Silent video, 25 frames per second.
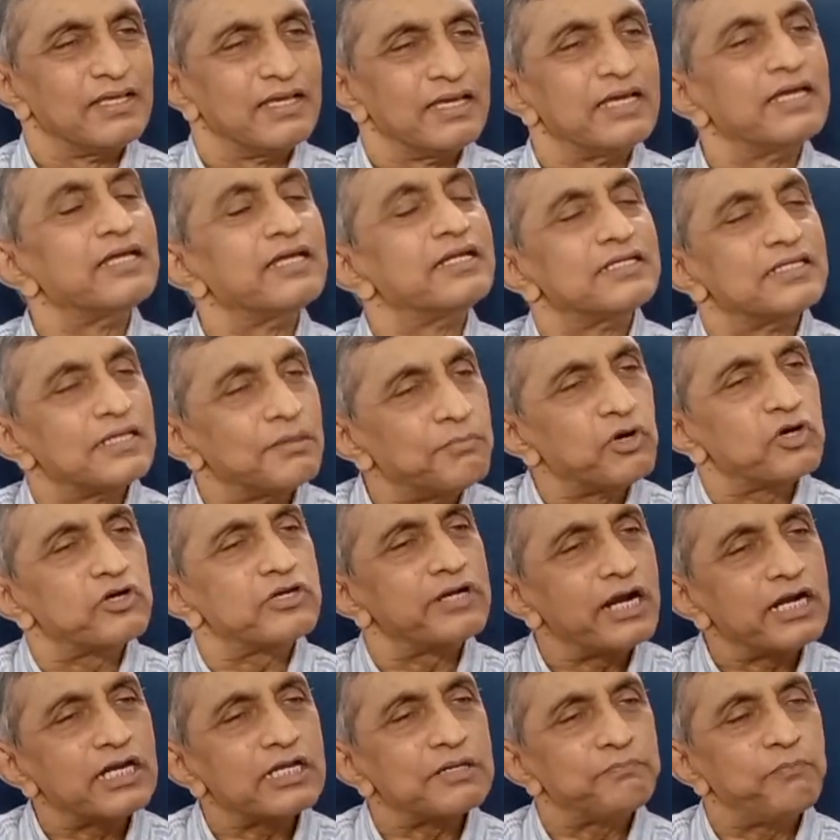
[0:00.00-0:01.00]
In
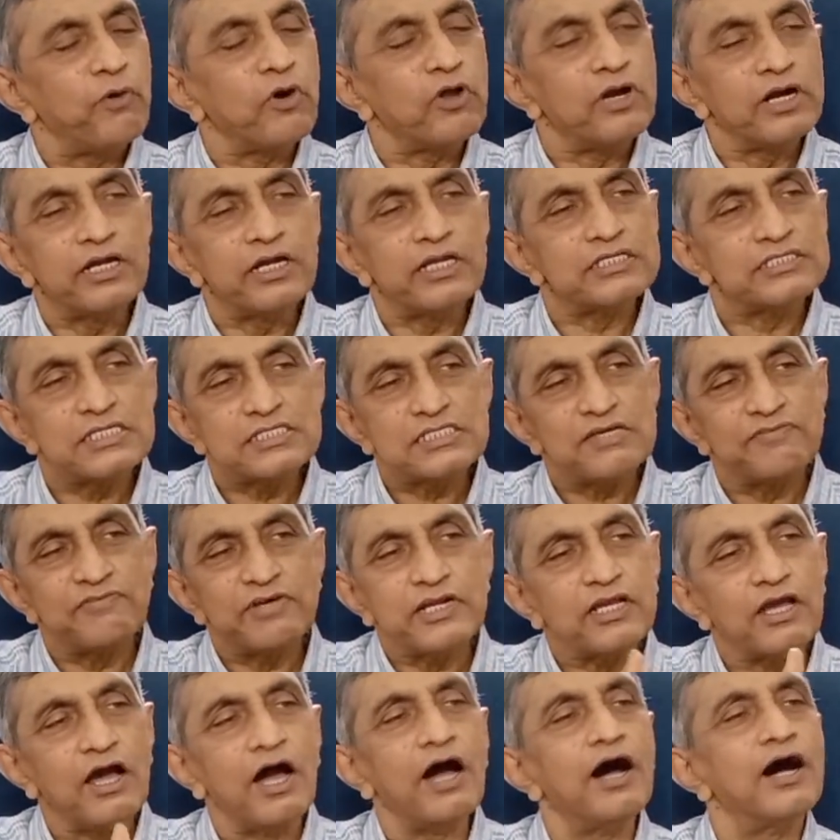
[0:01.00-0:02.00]
democratic politics, it's a
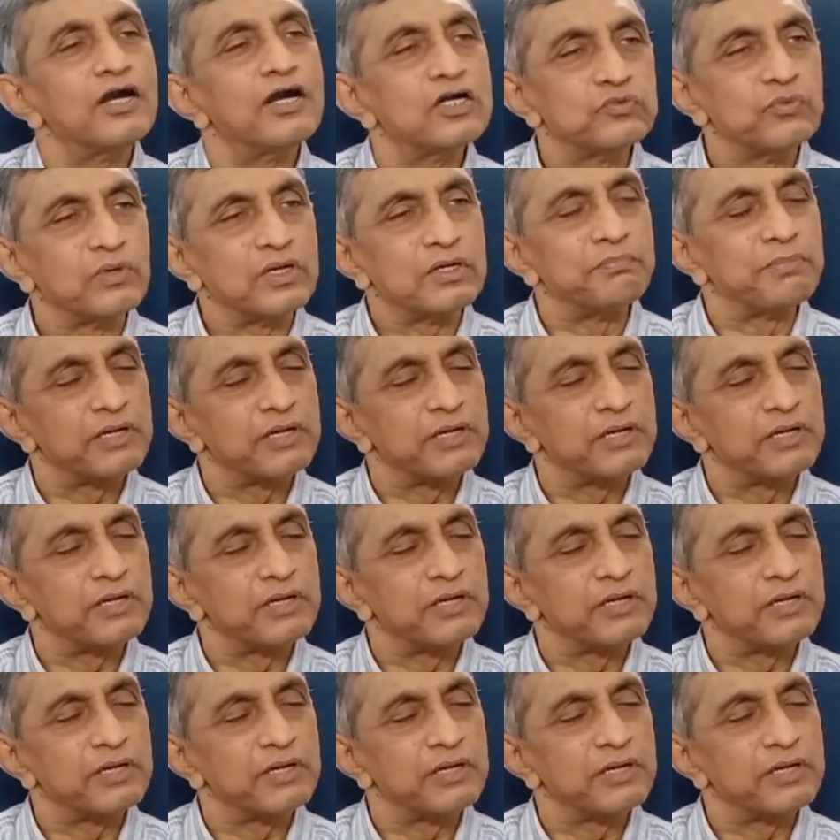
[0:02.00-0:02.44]
very hard one,